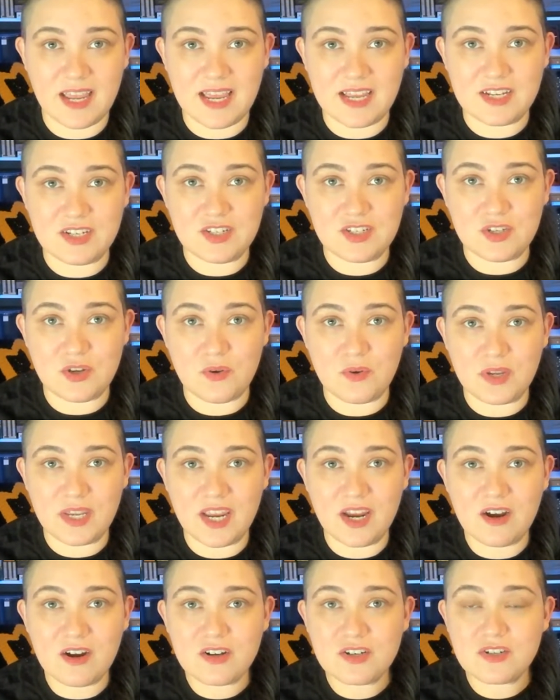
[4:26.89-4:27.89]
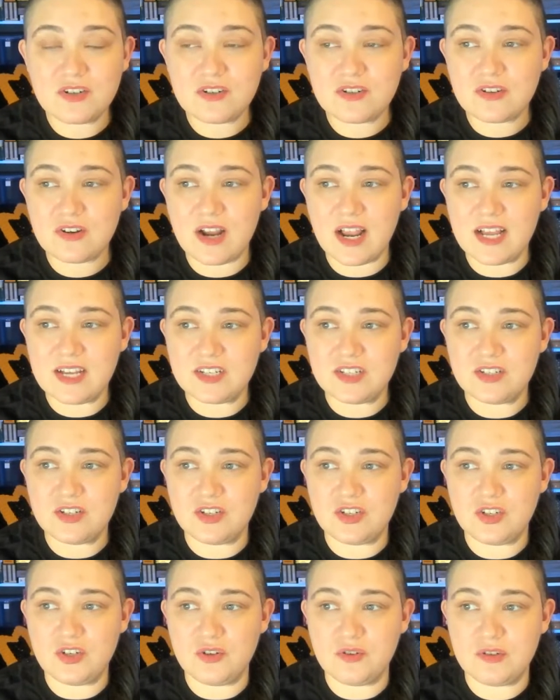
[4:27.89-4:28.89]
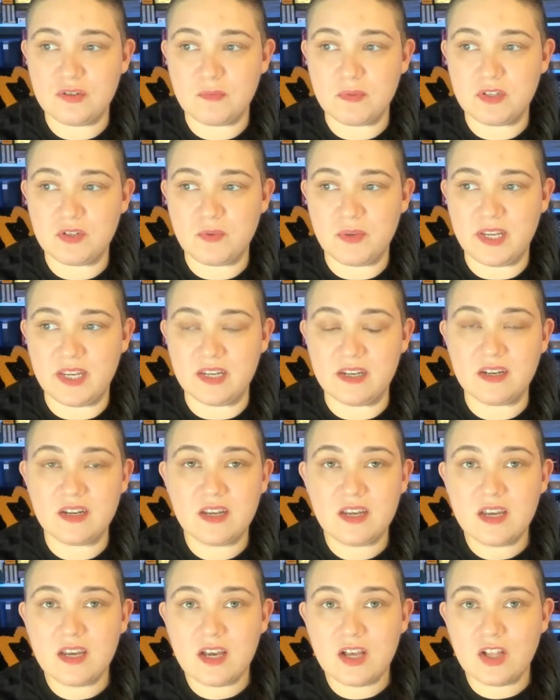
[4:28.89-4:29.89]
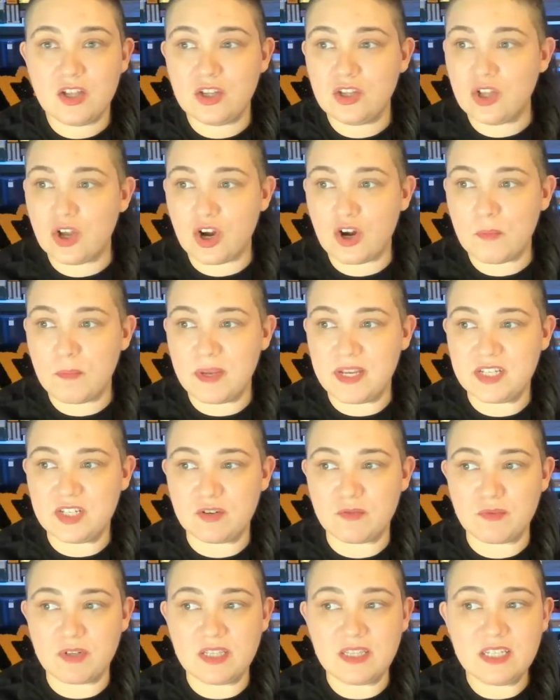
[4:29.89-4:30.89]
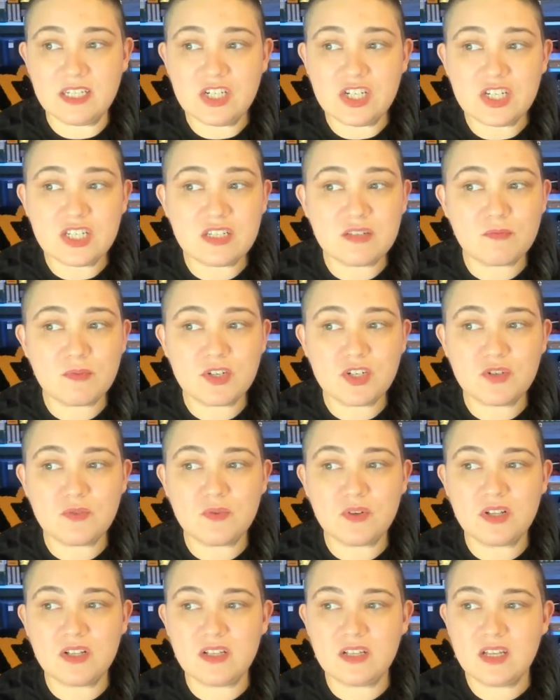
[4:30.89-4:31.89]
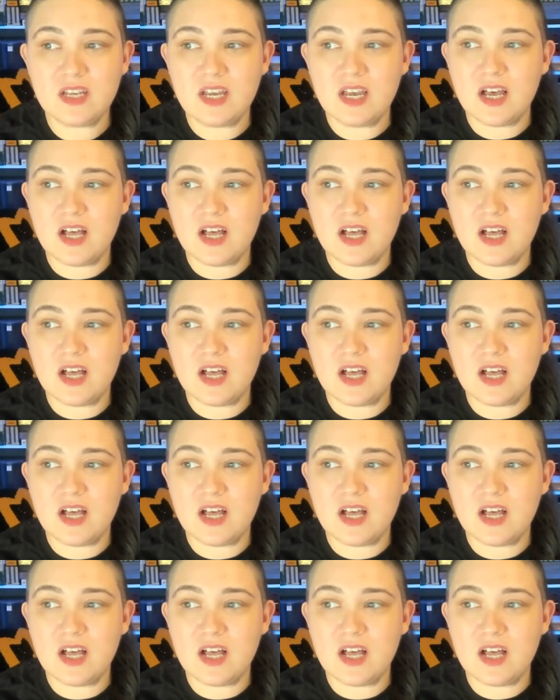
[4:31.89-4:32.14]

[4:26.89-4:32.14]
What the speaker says: And so characters are asked to choose between LARP as a religious ritual.